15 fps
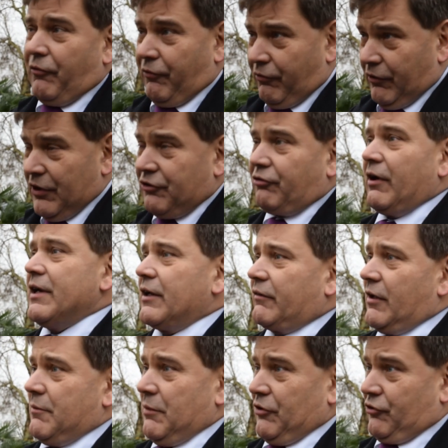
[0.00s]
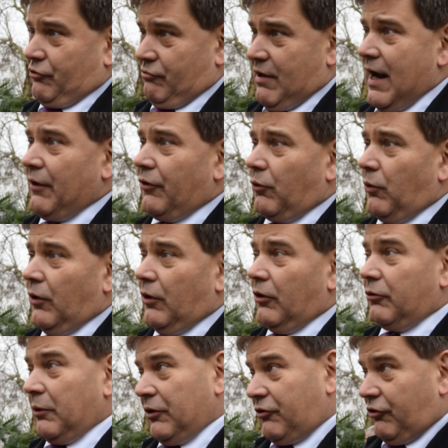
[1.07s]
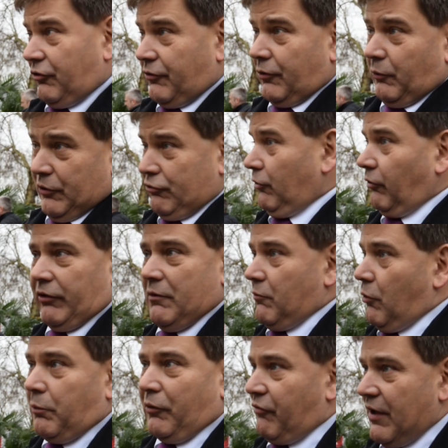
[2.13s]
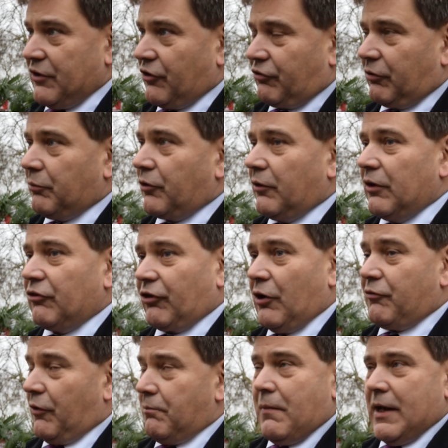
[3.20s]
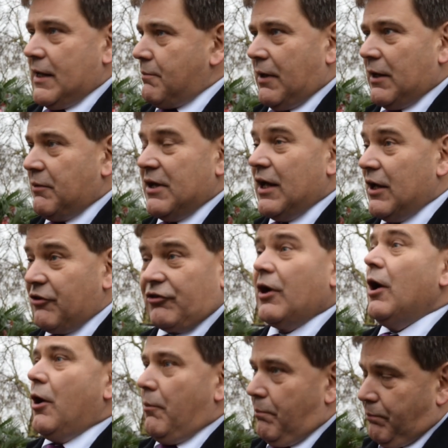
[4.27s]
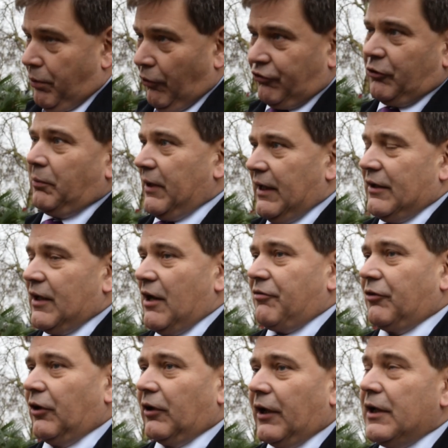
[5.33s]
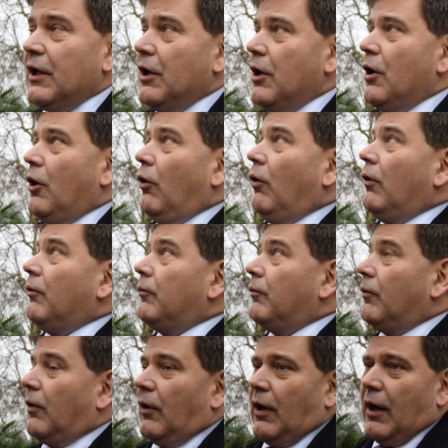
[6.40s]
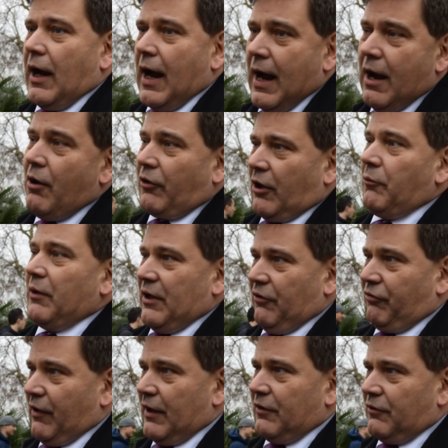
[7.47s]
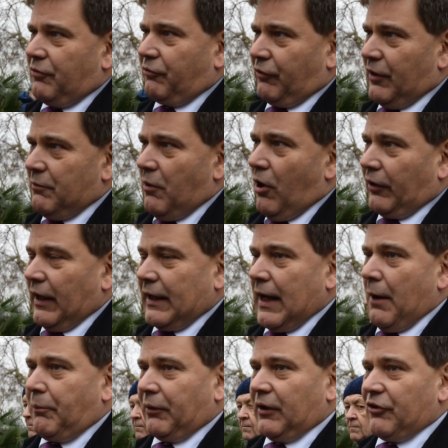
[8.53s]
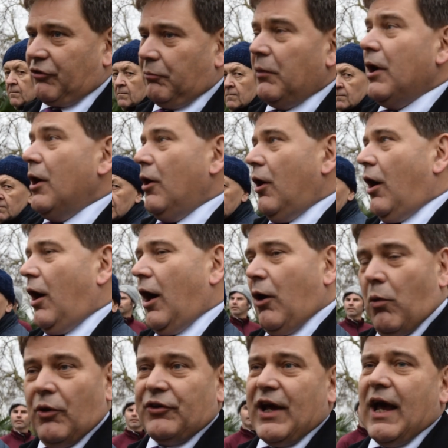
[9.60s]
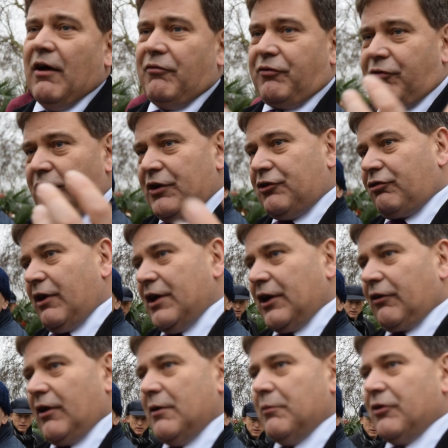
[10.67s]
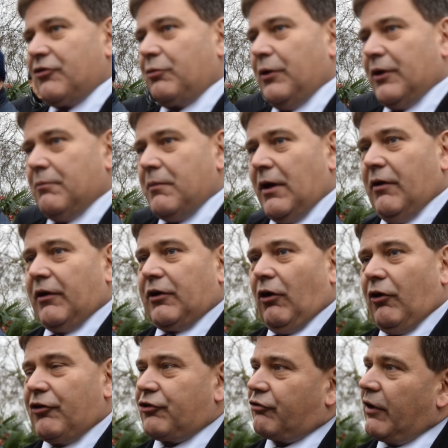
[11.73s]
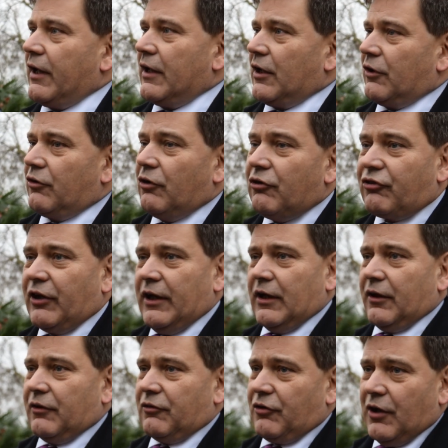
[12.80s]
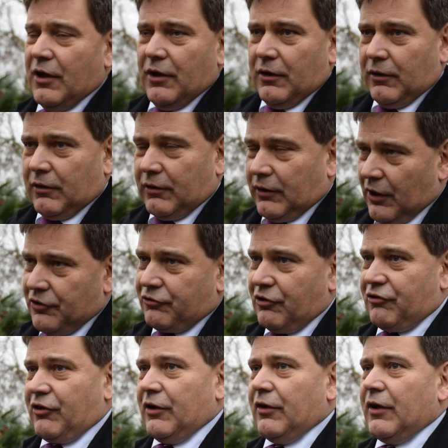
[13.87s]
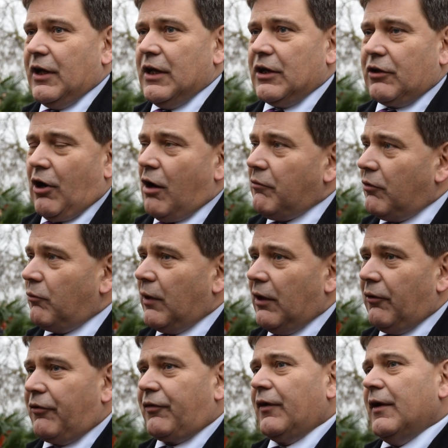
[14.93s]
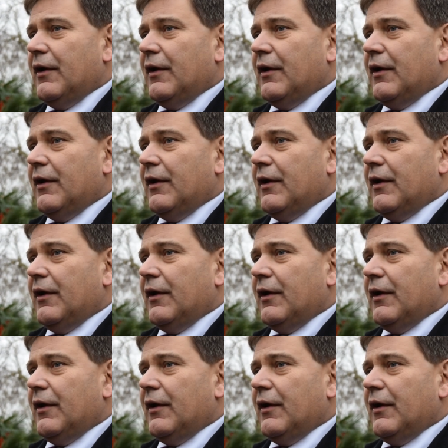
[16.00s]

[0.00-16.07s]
free trade agreements around the world, which the withdrawal agreement will prevent us from doing so for many, many years, possibly indefinitely. How can we defend free market capitalism? I want to have free trade agreements with America, Australia, New Zealand, countries in the Commonwealth,